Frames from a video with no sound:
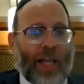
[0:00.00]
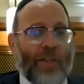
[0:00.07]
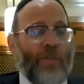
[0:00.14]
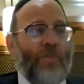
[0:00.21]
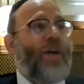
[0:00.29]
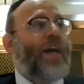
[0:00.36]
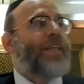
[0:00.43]

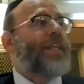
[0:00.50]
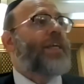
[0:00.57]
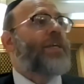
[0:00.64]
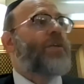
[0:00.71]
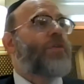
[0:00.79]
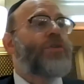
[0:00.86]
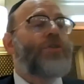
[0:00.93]
And the fact that
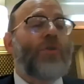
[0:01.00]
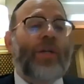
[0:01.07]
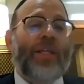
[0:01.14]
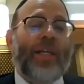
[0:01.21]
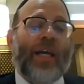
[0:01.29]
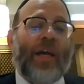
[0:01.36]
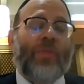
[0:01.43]
you don't
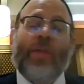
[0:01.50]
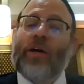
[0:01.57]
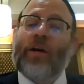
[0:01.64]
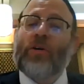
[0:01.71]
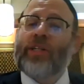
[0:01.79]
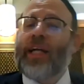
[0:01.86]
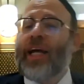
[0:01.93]
join it together
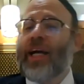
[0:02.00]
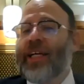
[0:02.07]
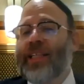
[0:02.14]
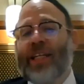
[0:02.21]
not kosher schach,